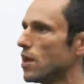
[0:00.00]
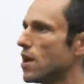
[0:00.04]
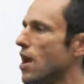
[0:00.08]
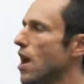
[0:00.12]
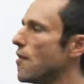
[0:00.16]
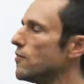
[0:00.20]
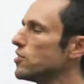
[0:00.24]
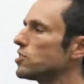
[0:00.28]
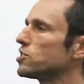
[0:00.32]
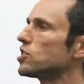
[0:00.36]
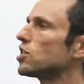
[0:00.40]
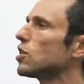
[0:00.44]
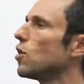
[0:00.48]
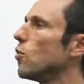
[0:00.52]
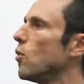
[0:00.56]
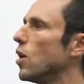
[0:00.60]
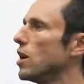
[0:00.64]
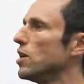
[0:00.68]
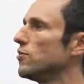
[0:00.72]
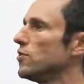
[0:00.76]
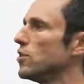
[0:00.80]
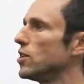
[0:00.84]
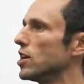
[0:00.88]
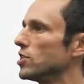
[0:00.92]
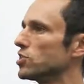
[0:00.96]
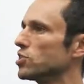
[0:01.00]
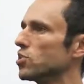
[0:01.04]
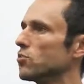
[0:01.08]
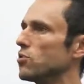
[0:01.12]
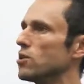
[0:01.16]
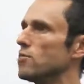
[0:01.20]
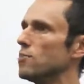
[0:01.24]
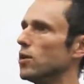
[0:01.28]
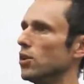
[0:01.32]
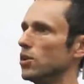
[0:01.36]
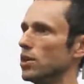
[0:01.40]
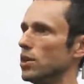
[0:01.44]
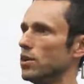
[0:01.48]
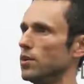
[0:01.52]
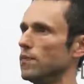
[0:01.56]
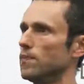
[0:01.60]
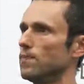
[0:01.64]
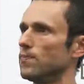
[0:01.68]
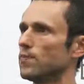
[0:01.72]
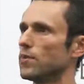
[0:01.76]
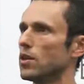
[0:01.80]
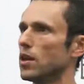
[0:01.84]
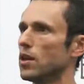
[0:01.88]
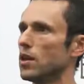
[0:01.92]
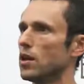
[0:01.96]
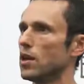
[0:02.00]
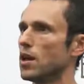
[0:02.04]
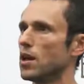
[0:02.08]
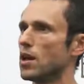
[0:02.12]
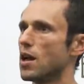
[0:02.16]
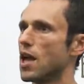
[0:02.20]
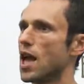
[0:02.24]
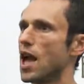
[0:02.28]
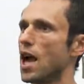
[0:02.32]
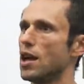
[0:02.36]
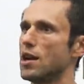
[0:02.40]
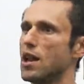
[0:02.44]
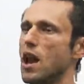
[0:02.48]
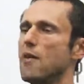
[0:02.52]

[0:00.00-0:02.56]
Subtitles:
Every single one of you gets $3 million. And